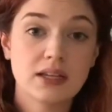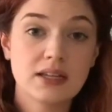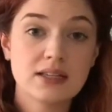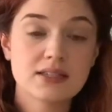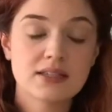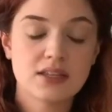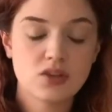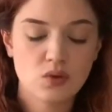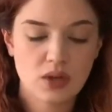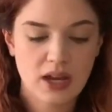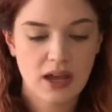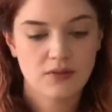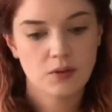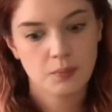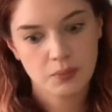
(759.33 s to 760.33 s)
easily you can
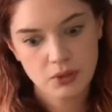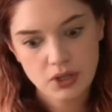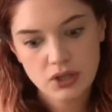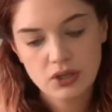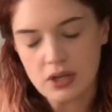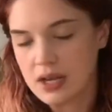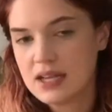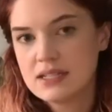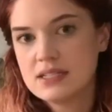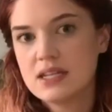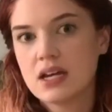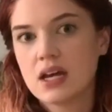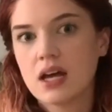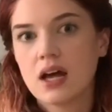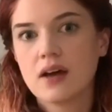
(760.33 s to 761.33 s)
have a pretty good
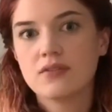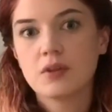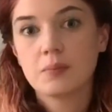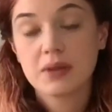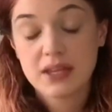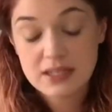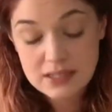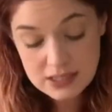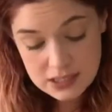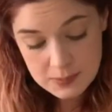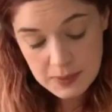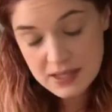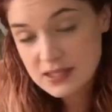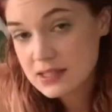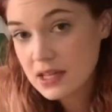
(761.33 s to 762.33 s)
idea of the planting
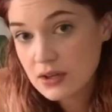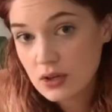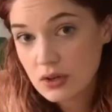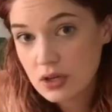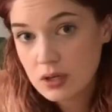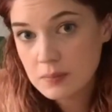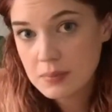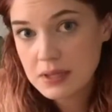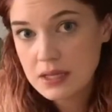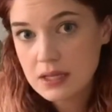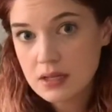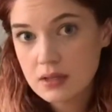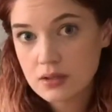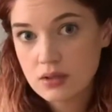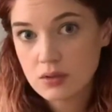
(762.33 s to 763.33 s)
space that you're going to
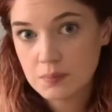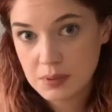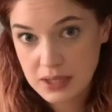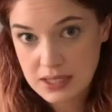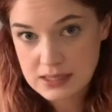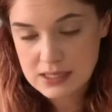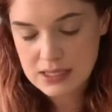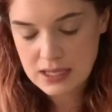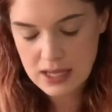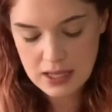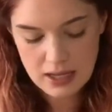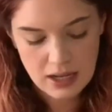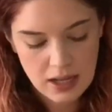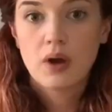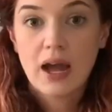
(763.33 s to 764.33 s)
be planting
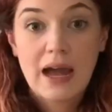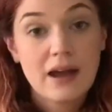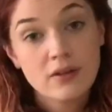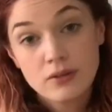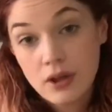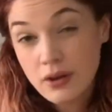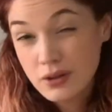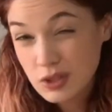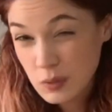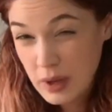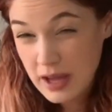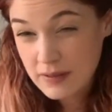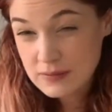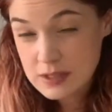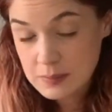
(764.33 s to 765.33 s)
in, how long you
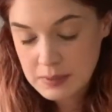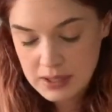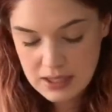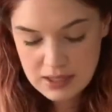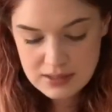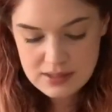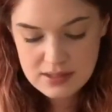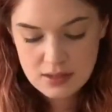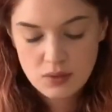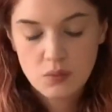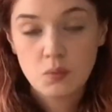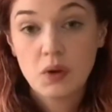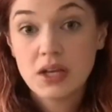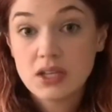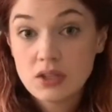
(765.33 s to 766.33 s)
have to plant,
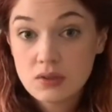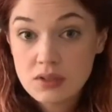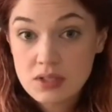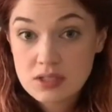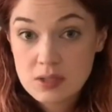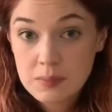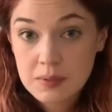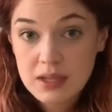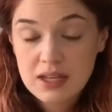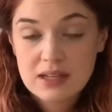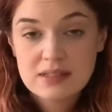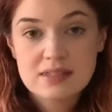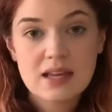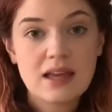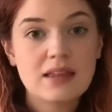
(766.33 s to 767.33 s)
when you need to
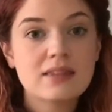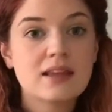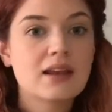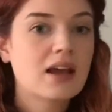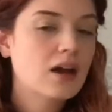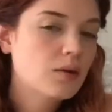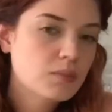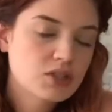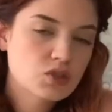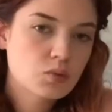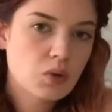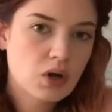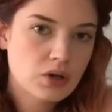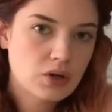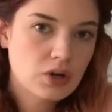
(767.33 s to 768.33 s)
plant, and then how much
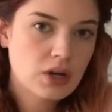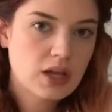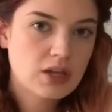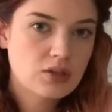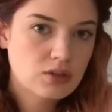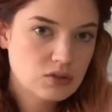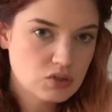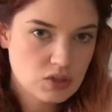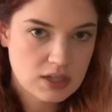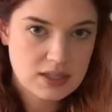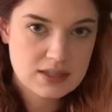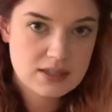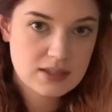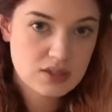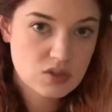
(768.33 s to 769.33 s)
water and
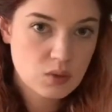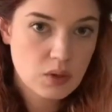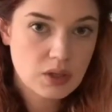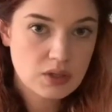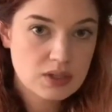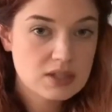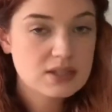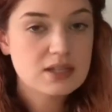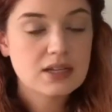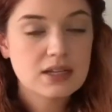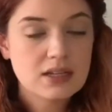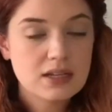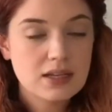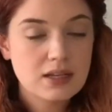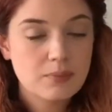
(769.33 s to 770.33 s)
nutrients the soil is going
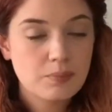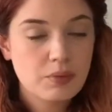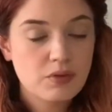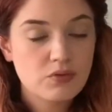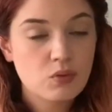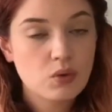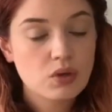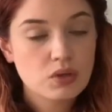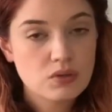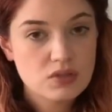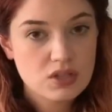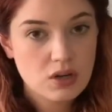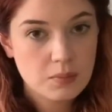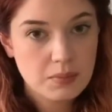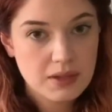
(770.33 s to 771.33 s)
to need before you
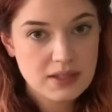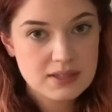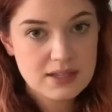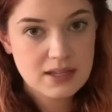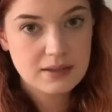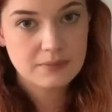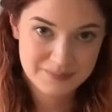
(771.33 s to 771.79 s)
start planting.